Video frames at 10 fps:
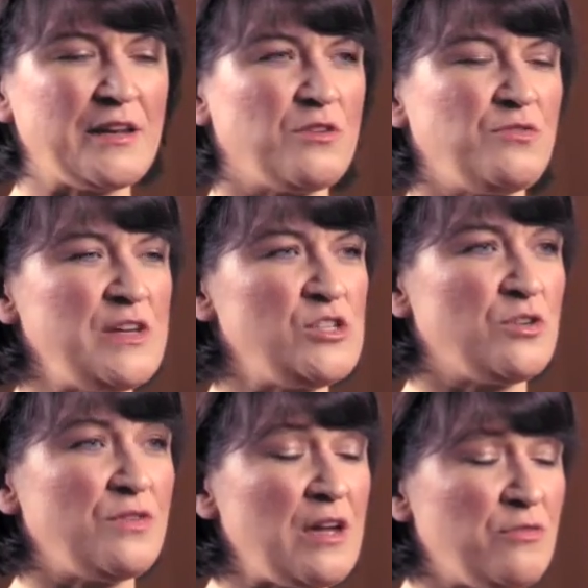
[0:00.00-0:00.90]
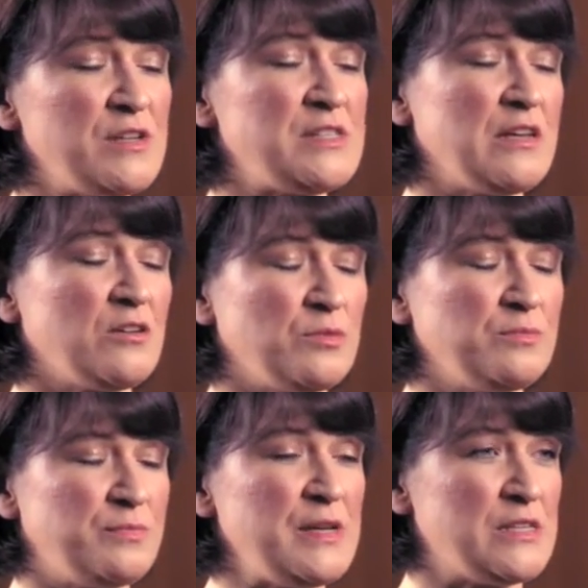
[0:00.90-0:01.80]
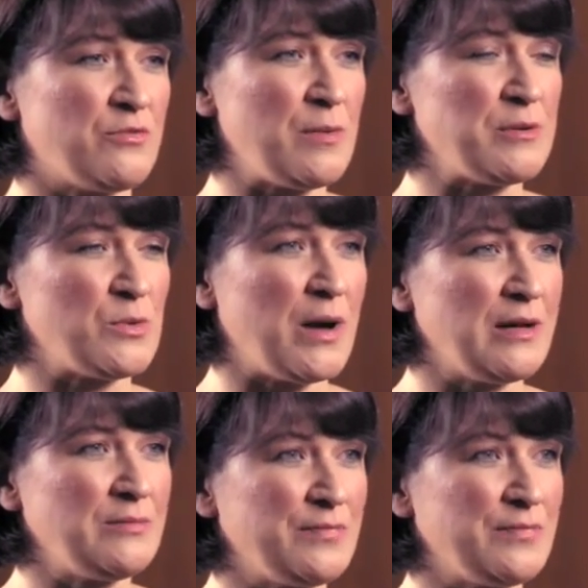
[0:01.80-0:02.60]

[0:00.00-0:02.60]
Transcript: and a feature of every single piece of repertoire.